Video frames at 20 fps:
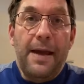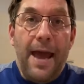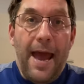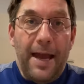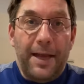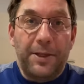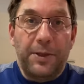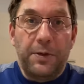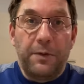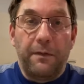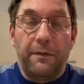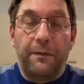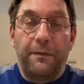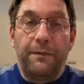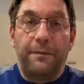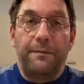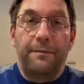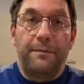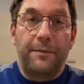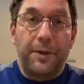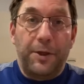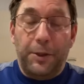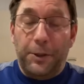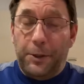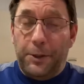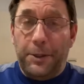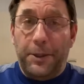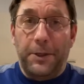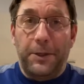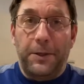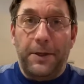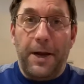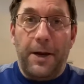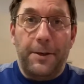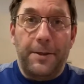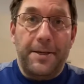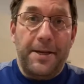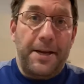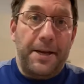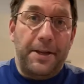as you've clearly
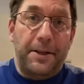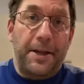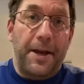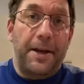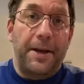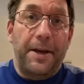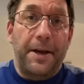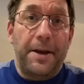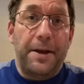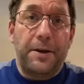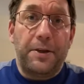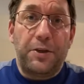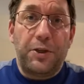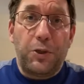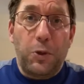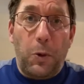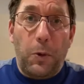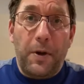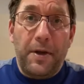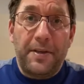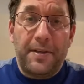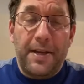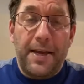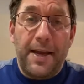articulated in your stories,